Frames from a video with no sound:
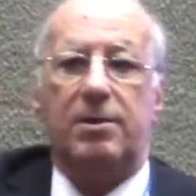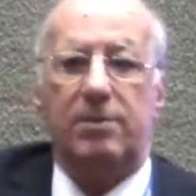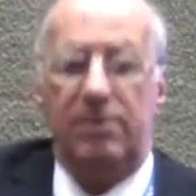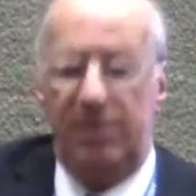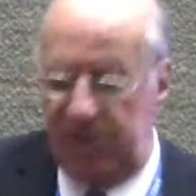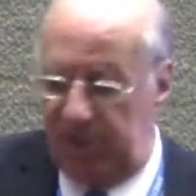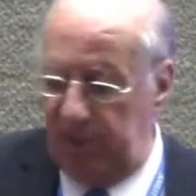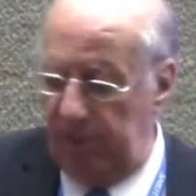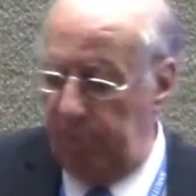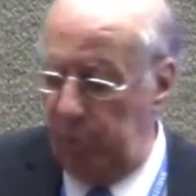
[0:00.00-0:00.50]

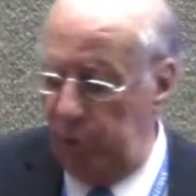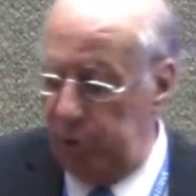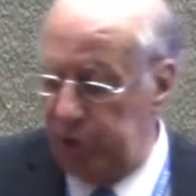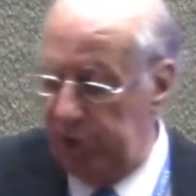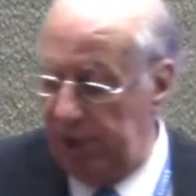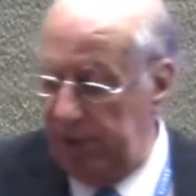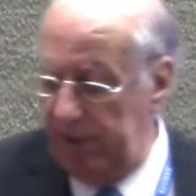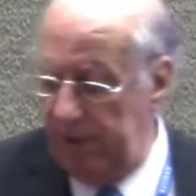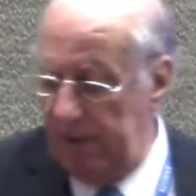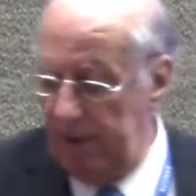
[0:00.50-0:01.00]

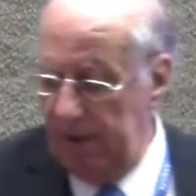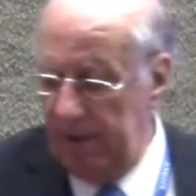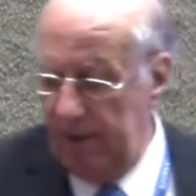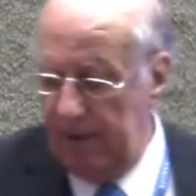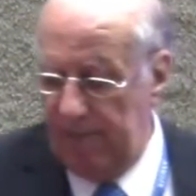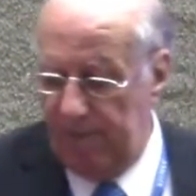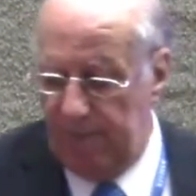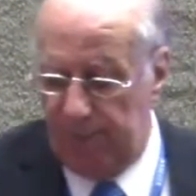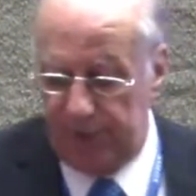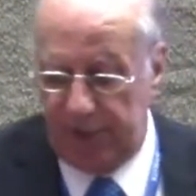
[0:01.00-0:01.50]
distribution
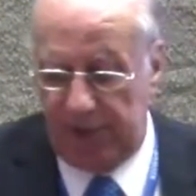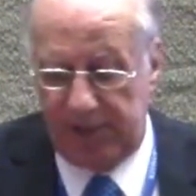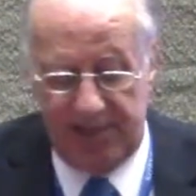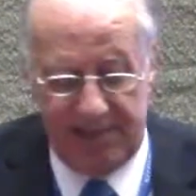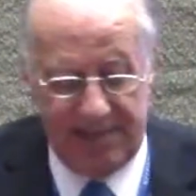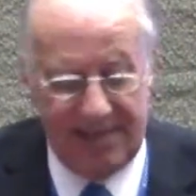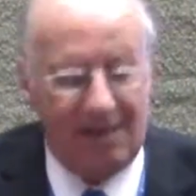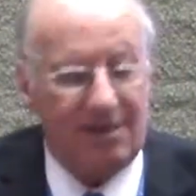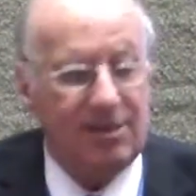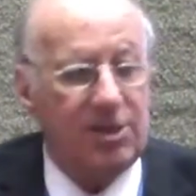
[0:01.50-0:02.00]
for the
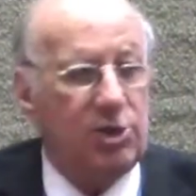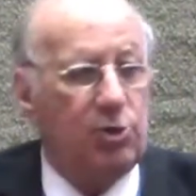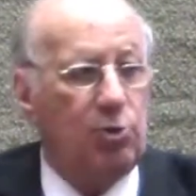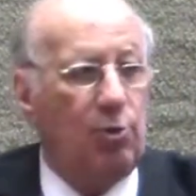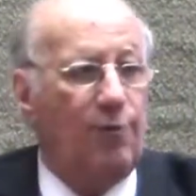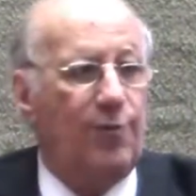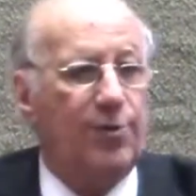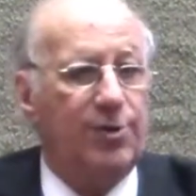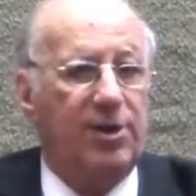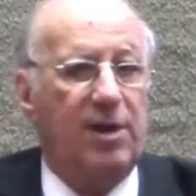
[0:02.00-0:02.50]

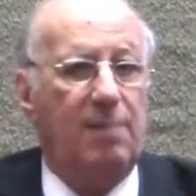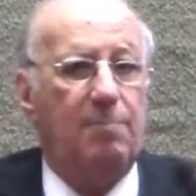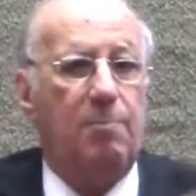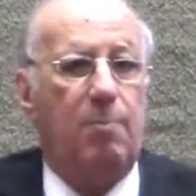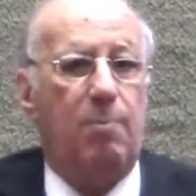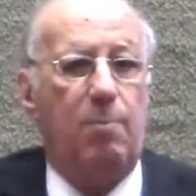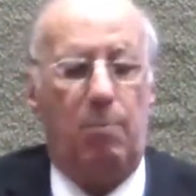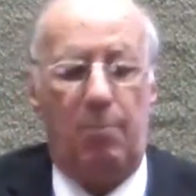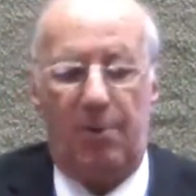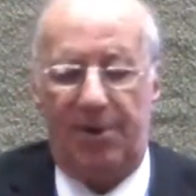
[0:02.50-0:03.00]
D32 for the
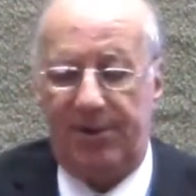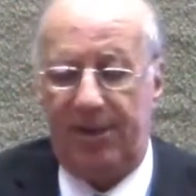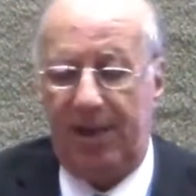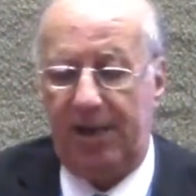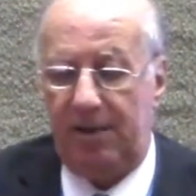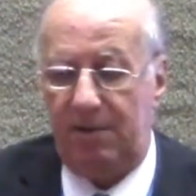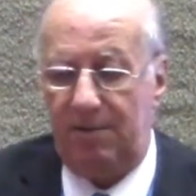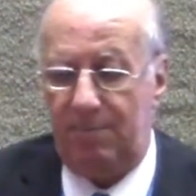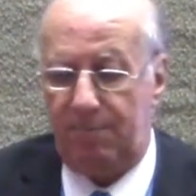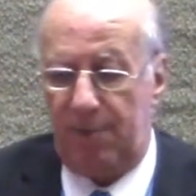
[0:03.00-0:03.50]

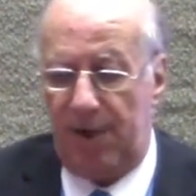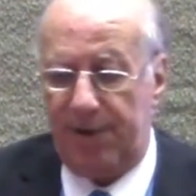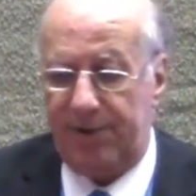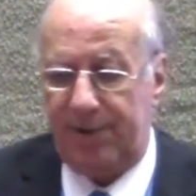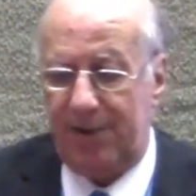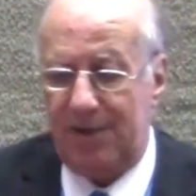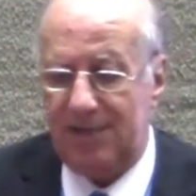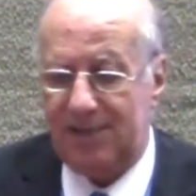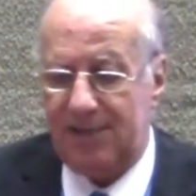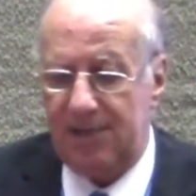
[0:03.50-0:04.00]

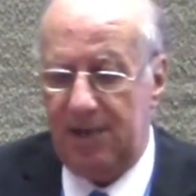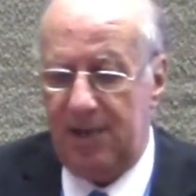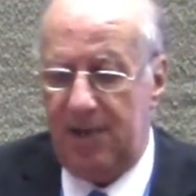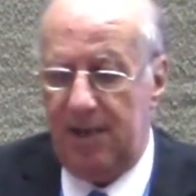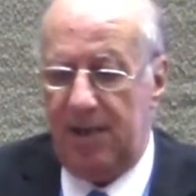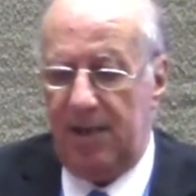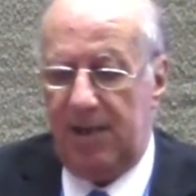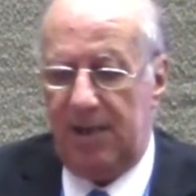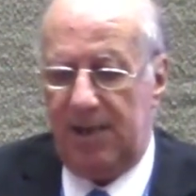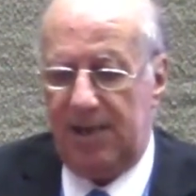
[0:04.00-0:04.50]
particles,
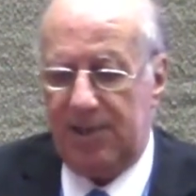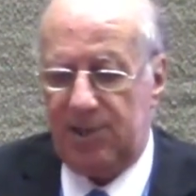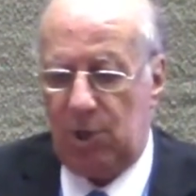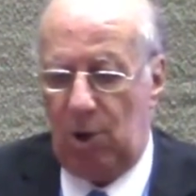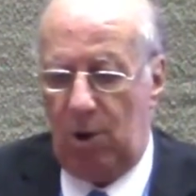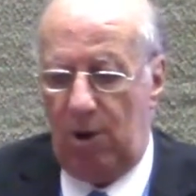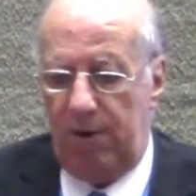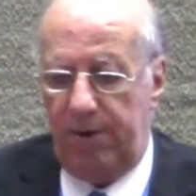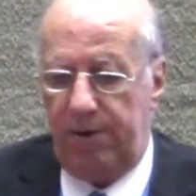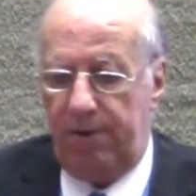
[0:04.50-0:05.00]
and so
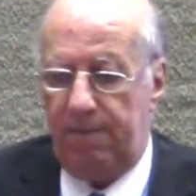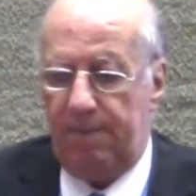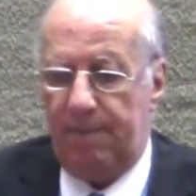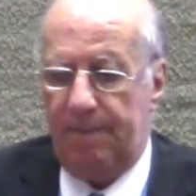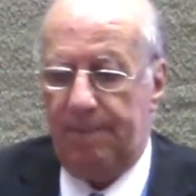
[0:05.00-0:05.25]
on.